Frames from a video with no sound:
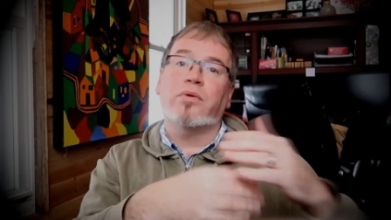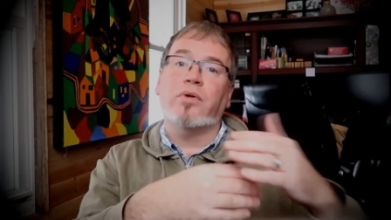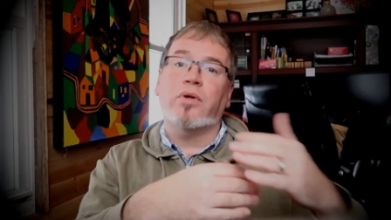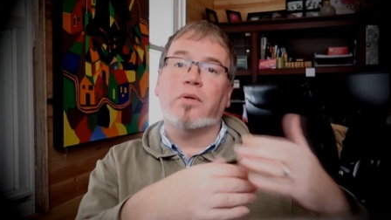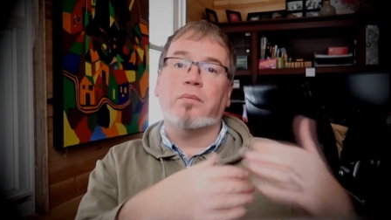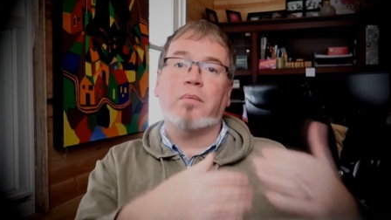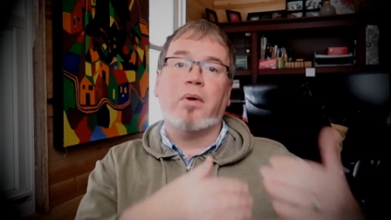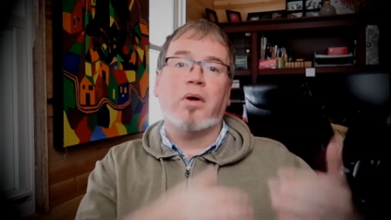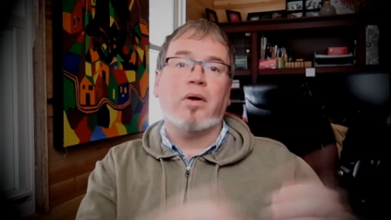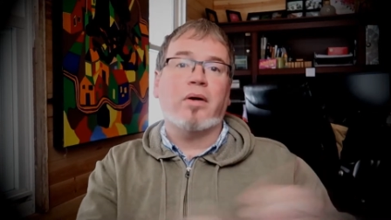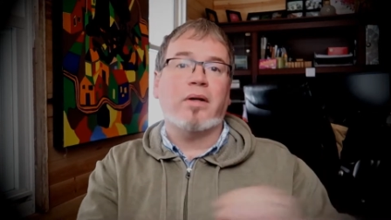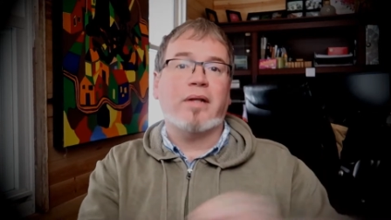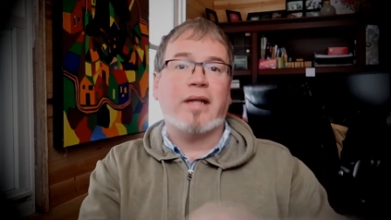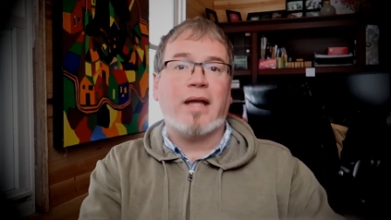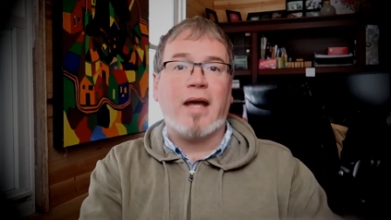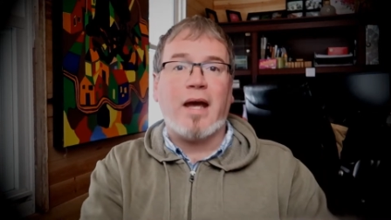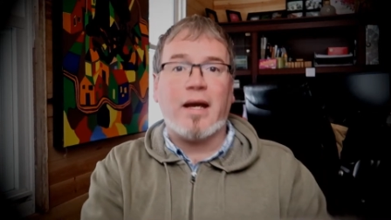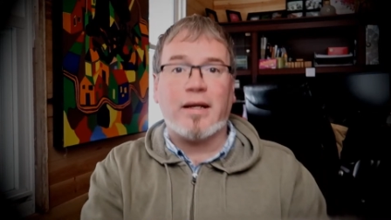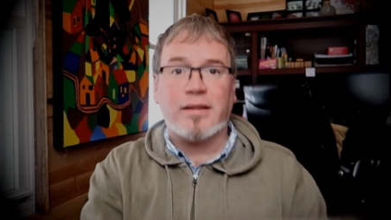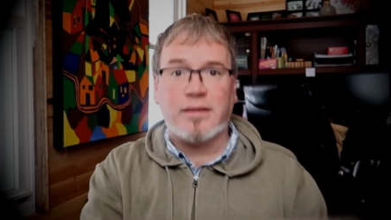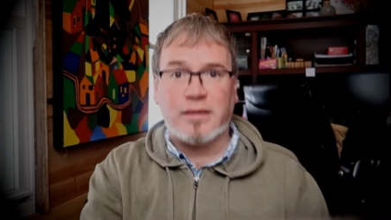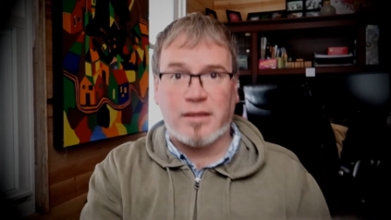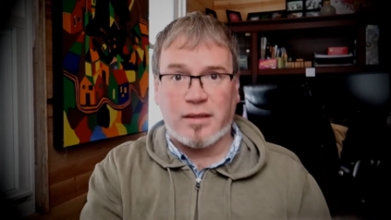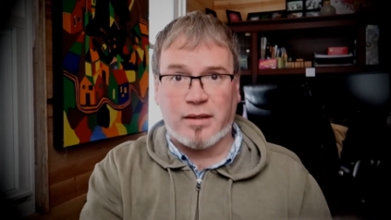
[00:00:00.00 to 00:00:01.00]
took part in the
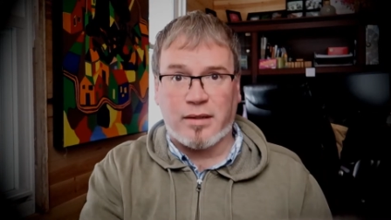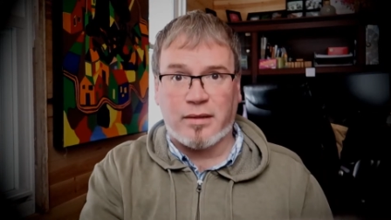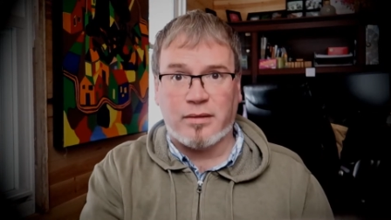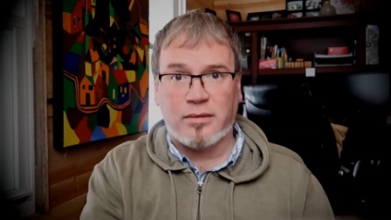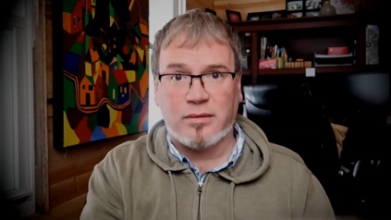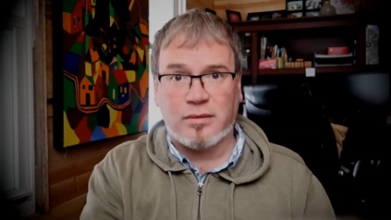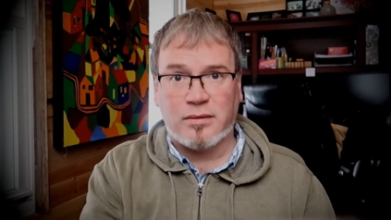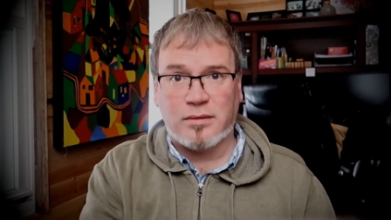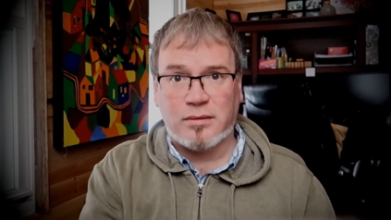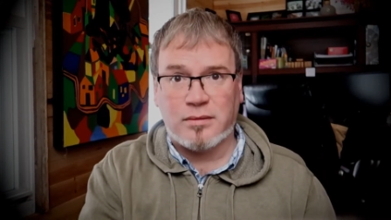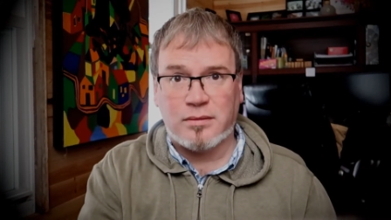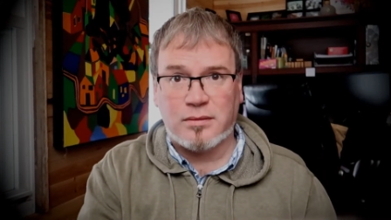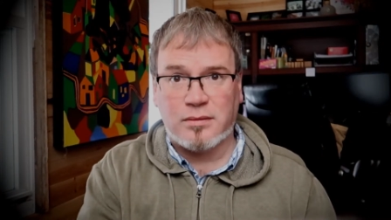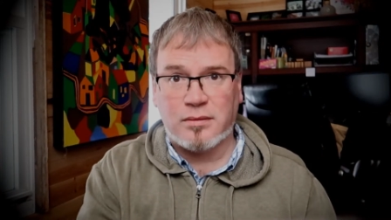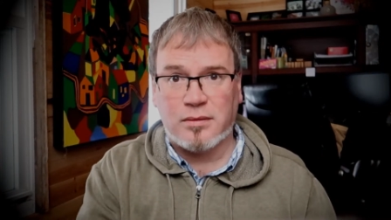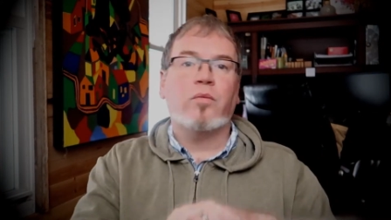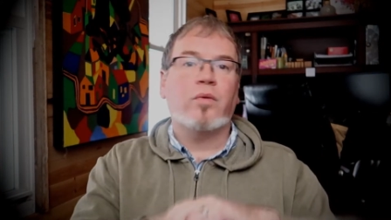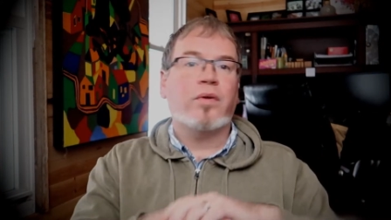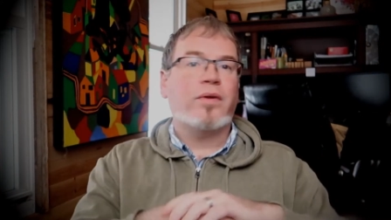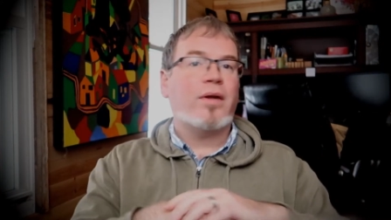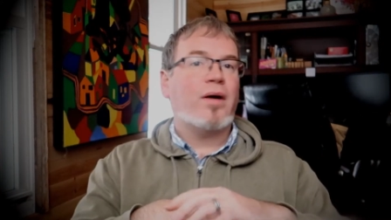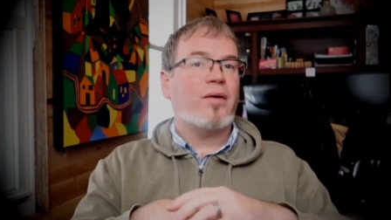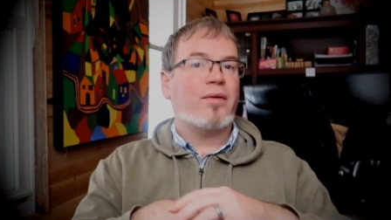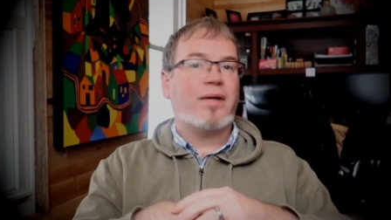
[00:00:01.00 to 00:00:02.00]
exile,
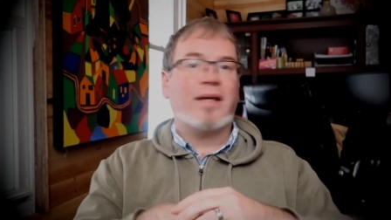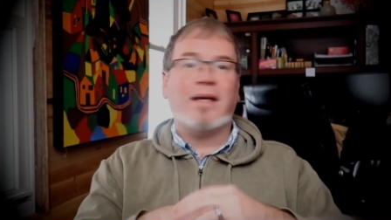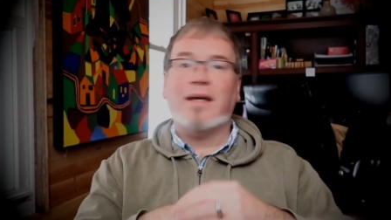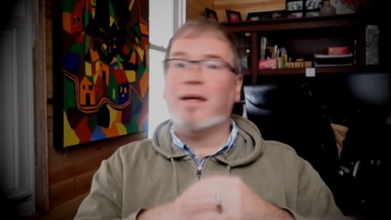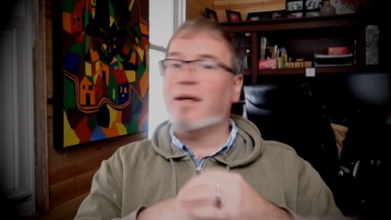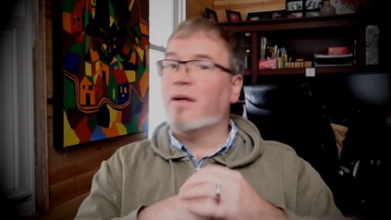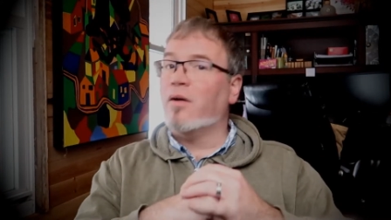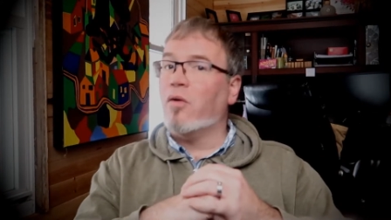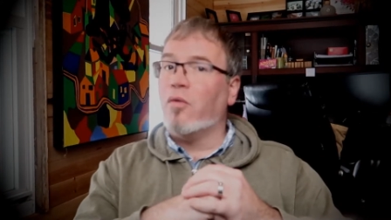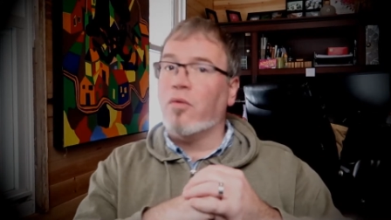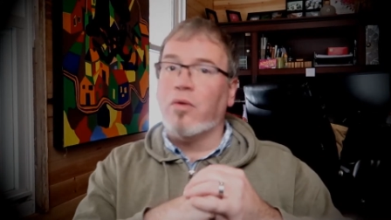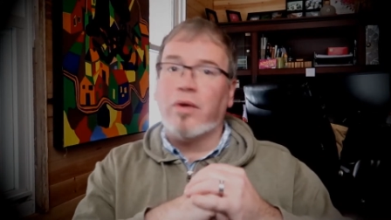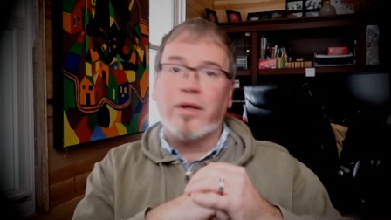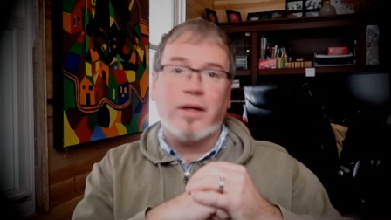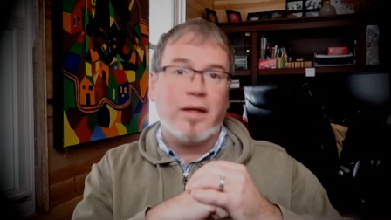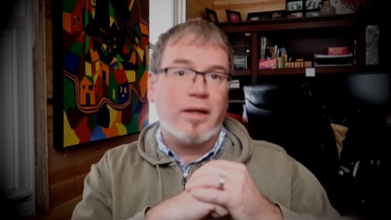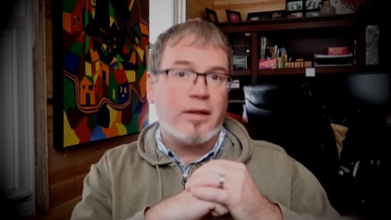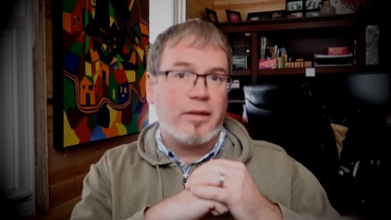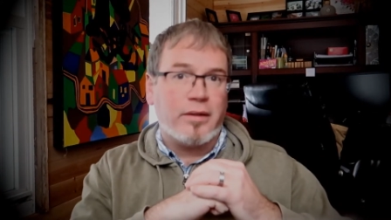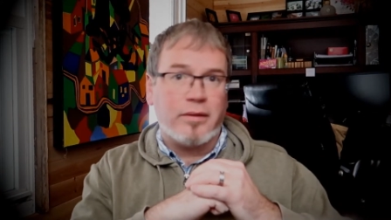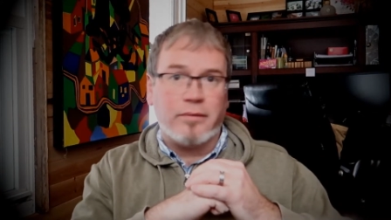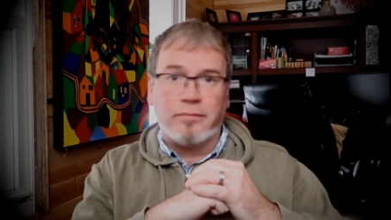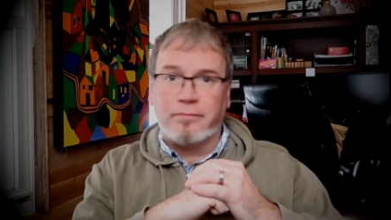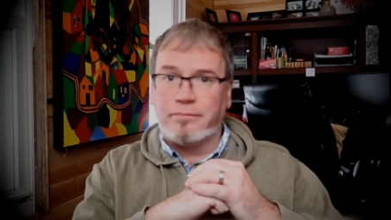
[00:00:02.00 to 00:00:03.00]
without king or
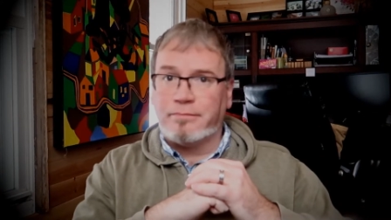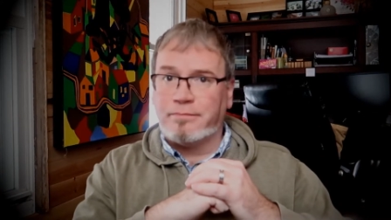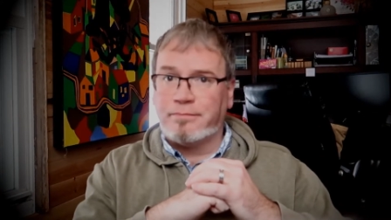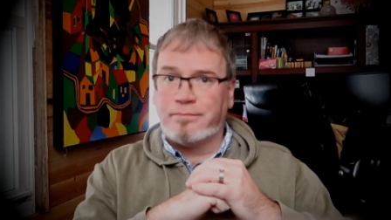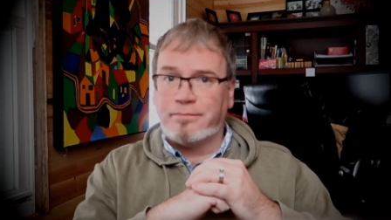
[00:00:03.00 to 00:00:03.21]
kingdom.